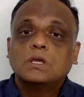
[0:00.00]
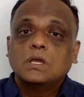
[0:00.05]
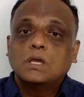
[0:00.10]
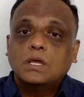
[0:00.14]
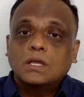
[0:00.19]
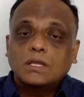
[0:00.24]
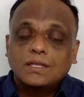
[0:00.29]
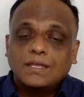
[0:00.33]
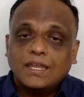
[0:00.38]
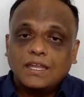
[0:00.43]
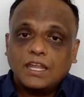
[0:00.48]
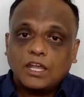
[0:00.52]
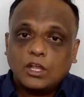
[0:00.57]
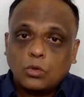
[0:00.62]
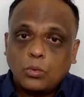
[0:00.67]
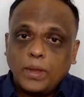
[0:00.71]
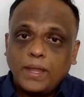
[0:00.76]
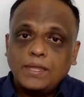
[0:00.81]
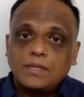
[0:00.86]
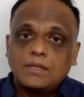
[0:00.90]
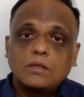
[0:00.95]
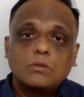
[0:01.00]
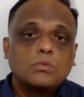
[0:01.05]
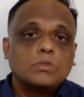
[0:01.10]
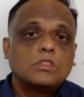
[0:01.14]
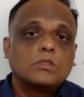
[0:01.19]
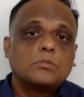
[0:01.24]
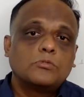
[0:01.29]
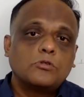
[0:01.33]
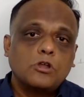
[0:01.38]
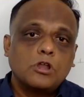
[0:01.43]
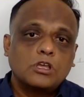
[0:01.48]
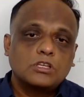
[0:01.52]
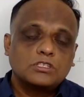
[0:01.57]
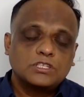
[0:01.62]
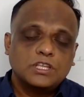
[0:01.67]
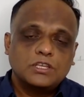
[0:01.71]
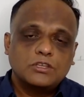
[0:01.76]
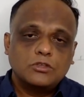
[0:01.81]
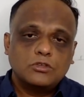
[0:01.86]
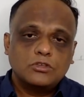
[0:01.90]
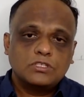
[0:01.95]
get acquainted with the products that
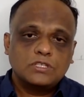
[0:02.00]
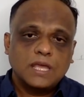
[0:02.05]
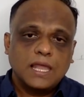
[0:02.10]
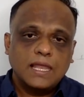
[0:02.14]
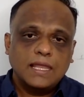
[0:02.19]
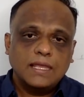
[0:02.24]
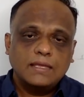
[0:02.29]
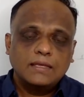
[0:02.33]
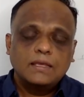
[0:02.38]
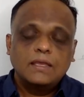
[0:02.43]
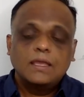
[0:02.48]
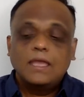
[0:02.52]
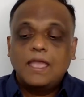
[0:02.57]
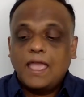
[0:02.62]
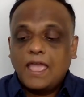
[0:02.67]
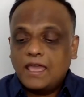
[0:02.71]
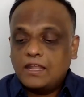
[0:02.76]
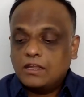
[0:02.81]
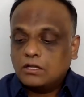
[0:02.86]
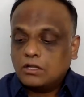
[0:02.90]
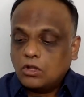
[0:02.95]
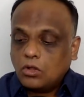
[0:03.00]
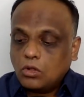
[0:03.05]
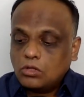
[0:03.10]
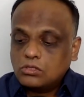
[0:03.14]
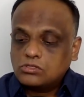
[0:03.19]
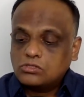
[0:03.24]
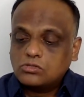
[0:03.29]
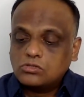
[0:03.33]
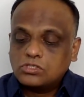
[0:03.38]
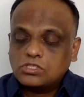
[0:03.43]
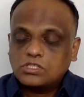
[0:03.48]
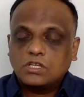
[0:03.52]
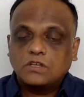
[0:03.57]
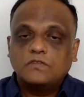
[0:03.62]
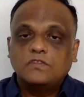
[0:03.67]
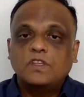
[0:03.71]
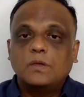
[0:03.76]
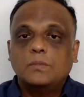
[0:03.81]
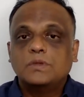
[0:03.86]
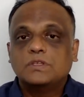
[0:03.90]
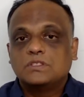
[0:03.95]
you're selling and it'll also serve
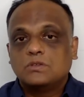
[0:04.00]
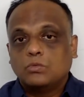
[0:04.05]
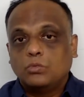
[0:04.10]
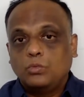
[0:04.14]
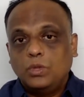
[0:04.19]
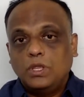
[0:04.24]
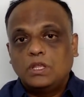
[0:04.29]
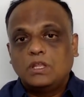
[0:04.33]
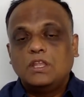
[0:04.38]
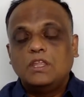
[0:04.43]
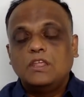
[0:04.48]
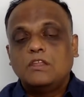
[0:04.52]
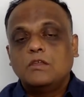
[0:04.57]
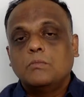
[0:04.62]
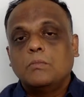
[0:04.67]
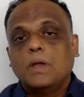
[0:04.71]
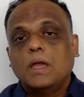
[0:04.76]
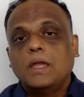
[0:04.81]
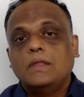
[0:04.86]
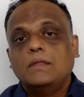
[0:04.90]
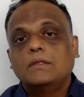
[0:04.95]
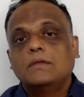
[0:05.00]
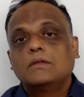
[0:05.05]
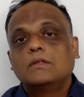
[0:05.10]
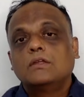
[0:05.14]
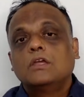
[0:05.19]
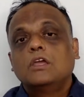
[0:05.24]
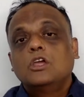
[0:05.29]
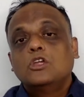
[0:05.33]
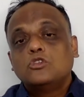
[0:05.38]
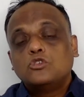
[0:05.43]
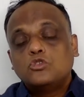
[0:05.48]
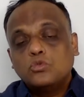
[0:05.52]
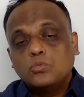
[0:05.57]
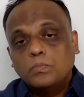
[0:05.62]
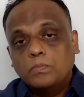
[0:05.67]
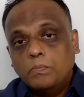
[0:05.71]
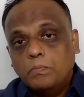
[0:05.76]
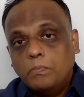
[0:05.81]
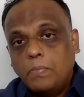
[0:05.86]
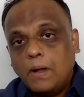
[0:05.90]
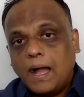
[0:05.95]
them as a weekly reminder to
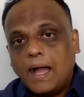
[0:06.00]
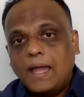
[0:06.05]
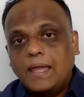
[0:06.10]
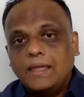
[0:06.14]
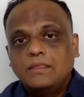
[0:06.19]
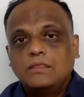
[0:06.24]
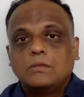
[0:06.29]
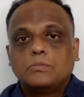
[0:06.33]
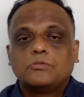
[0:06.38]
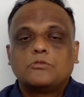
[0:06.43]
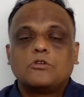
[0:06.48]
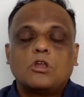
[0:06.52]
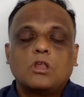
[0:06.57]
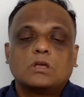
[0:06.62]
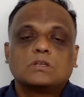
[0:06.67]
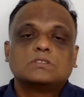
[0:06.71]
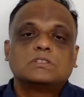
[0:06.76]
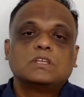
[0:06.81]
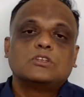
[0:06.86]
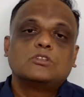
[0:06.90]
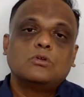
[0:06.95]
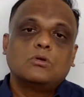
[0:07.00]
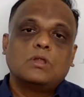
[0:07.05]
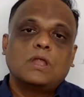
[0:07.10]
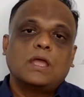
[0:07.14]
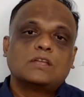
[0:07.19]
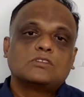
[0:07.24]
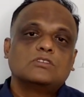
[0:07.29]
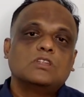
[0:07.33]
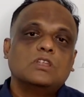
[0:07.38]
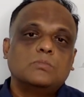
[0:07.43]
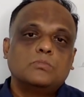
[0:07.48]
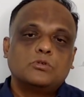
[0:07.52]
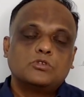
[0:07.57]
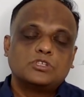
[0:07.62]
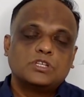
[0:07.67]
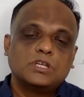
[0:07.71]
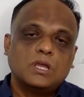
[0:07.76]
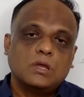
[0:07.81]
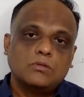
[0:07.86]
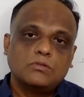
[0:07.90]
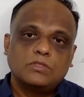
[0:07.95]
buy the products that you're actually pushing
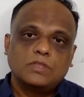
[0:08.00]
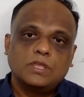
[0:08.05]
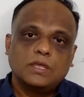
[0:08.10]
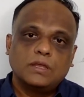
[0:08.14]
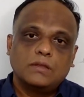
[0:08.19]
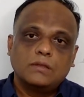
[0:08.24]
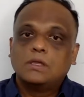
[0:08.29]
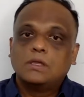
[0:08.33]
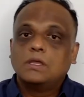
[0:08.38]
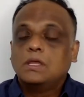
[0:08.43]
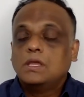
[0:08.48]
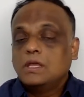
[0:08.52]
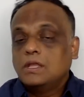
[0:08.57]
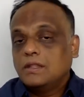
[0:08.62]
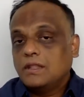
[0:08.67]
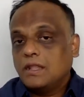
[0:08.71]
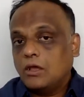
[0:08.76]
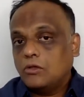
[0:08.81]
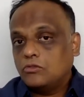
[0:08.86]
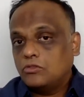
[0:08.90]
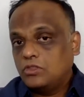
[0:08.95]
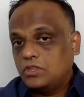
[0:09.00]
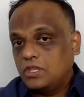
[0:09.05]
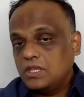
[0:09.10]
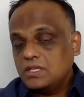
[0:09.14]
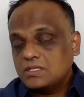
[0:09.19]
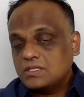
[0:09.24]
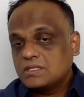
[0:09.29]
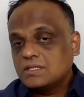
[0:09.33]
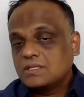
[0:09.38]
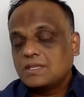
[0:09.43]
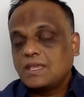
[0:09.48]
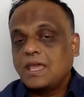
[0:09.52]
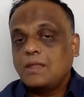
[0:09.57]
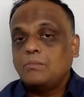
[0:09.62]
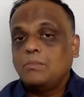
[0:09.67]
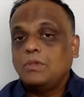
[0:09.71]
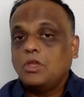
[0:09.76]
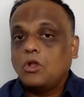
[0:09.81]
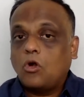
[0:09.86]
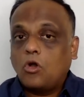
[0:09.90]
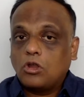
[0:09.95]
out there. Now, this can be
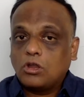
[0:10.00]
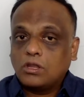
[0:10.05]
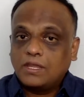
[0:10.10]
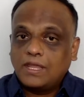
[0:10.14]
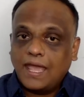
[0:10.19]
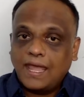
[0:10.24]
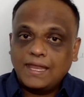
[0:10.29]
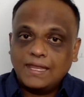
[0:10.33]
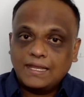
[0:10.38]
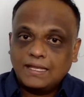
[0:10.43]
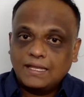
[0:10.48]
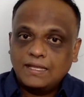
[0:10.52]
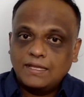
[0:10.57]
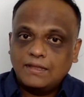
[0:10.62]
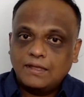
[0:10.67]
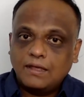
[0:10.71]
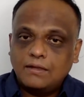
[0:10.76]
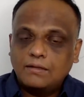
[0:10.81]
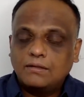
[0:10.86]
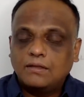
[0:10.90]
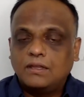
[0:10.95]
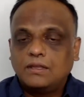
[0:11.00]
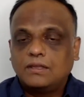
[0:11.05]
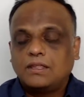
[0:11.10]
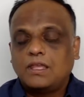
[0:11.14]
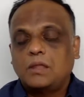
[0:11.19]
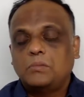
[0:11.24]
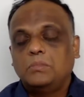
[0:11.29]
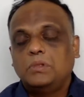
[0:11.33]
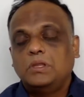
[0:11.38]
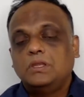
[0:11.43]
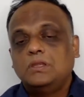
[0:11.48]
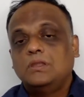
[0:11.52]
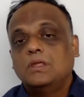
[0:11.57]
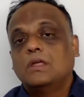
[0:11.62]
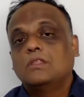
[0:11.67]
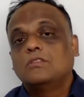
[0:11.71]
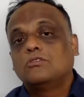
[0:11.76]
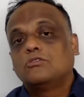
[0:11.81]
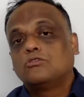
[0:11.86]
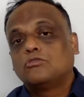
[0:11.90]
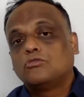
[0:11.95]
organically done, it can be done
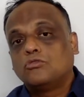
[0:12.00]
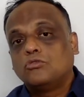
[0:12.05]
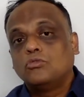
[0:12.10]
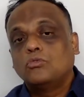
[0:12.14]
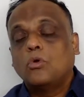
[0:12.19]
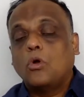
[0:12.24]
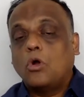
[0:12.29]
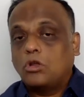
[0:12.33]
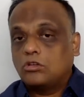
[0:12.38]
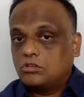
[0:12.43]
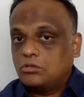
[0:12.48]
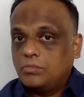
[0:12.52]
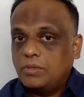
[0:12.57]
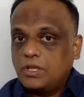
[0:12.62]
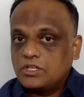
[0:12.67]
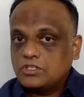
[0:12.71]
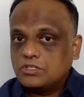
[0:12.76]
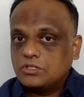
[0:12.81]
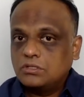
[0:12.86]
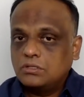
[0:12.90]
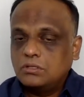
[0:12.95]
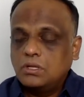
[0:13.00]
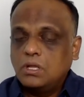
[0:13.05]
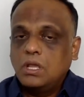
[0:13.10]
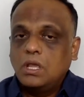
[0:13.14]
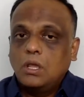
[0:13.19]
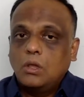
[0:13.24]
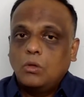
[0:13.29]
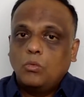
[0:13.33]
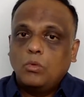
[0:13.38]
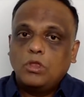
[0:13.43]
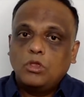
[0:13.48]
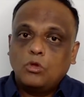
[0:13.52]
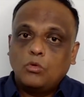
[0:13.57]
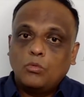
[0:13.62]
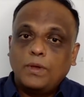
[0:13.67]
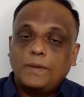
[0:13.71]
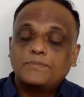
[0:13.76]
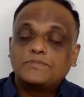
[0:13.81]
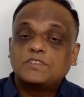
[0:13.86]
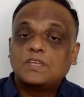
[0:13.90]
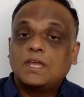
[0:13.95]
through automation where your
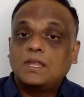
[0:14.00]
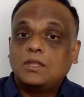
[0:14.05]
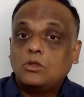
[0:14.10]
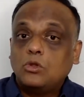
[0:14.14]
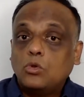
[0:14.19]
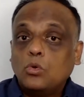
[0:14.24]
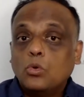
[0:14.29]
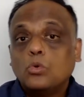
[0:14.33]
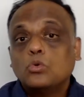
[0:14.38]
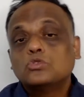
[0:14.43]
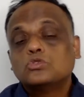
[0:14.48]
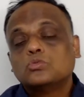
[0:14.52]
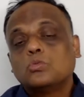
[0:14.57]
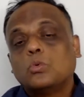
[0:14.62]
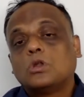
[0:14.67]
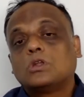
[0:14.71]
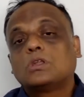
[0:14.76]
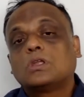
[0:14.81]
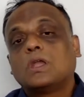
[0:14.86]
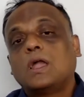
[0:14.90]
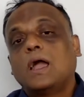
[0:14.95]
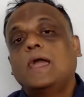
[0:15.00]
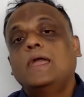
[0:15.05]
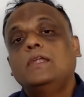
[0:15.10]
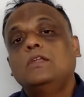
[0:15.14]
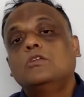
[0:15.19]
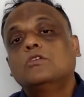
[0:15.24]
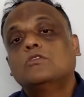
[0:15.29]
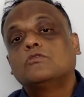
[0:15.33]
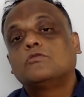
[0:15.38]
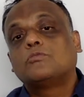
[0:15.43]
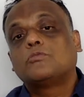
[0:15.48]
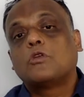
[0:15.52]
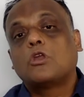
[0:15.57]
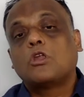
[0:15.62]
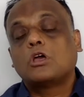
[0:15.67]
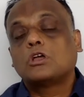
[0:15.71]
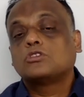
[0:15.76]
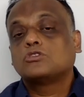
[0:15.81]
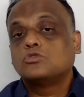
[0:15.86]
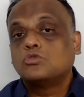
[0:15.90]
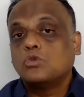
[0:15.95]
website knows what kind of
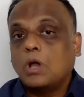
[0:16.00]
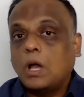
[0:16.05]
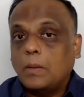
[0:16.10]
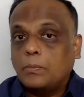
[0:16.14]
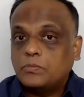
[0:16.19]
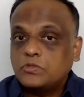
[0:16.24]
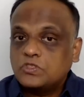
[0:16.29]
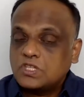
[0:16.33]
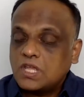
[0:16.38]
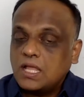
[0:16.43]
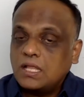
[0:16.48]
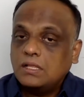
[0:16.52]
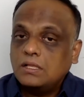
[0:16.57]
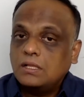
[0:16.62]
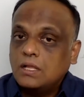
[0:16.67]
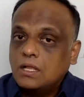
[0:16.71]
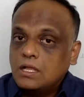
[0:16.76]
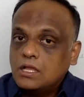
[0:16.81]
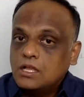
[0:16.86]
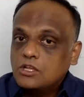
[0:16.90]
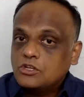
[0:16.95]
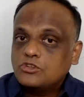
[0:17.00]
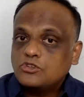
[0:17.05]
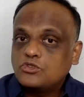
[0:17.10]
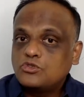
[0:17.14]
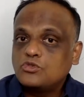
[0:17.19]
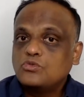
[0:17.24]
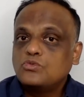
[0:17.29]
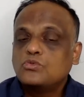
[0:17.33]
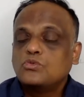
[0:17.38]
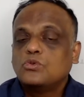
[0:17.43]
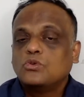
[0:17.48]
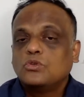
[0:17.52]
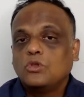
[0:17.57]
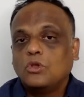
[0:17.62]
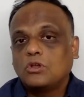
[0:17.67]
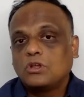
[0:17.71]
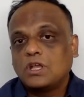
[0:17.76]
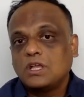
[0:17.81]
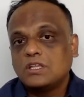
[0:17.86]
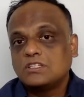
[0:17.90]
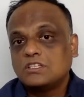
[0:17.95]
products to upsell to your
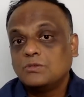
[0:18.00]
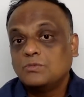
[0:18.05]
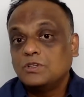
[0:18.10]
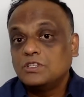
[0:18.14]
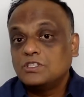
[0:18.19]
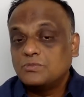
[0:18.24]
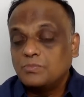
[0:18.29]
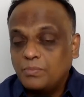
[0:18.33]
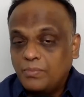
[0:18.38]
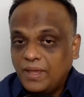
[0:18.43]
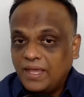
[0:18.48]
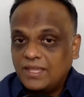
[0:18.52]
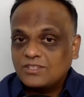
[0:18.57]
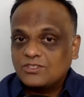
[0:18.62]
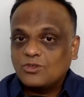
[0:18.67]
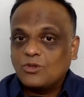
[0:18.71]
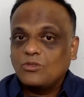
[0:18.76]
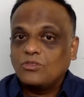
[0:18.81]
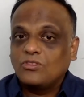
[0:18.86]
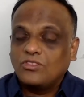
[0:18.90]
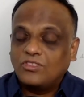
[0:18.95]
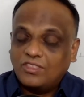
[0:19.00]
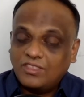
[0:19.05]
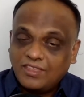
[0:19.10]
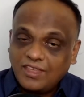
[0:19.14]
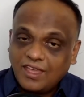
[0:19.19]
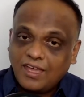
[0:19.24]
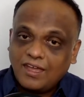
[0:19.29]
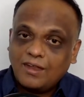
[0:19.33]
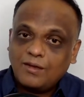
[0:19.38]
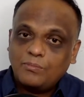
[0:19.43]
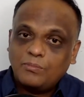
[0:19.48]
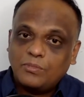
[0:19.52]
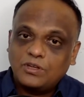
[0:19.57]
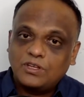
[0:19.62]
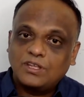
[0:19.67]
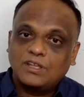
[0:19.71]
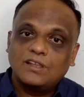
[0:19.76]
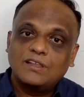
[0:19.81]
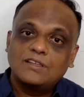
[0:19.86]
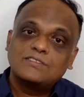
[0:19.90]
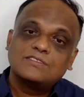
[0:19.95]
customers based on their
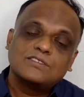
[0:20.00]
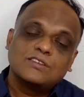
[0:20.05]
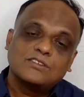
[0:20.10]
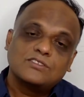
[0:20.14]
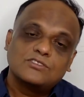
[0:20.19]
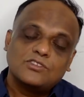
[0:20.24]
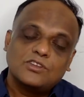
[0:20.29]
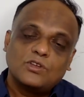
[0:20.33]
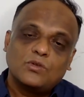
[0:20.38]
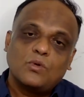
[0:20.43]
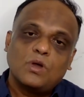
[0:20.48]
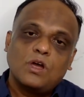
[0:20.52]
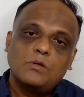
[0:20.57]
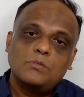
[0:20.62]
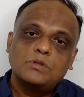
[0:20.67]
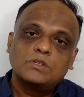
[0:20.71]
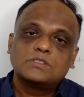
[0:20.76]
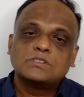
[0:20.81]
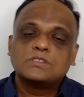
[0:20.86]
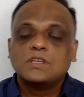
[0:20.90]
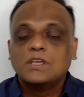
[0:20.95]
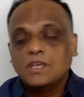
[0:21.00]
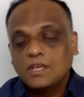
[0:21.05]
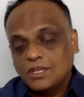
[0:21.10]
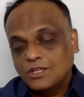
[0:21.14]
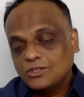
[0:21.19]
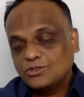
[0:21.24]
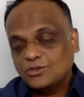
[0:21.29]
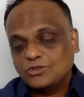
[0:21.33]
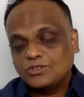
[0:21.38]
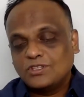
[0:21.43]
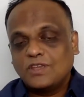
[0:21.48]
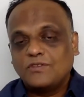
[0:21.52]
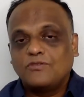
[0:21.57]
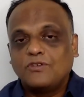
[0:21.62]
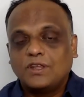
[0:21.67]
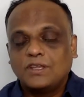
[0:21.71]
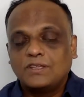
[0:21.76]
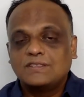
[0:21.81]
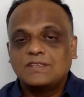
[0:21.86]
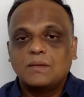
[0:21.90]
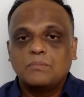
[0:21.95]
particular search requirements. So, say for
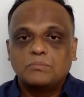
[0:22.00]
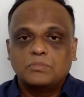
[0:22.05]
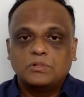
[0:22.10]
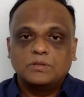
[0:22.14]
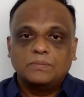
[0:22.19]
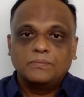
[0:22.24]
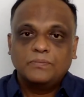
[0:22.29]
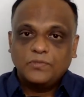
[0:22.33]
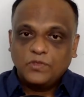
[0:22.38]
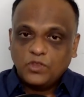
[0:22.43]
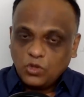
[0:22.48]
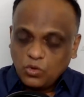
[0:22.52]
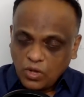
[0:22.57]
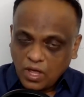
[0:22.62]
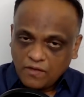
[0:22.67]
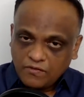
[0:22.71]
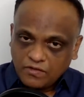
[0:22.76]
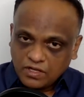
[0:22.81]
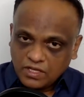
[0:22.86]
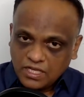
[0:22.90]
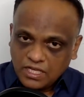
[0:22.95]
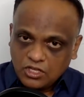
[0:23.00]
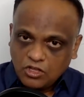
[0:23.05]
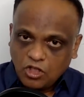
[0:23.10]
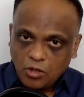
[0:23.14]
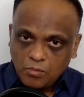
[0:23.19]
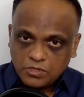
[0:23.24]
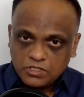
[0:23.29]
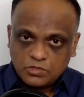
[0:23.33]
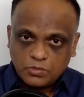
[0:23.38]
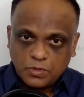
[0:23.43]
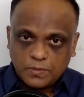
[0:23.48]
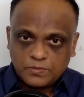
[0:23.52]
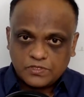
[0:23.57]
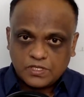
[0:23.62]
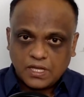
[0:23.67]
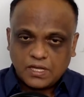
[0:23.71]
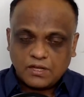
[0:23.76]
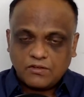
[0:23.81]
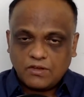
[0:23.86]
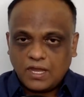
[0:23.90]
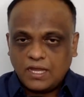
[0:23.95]
example, you have an e commerce
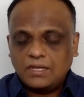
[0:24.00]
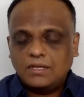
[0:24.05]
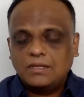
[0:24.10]
website, right?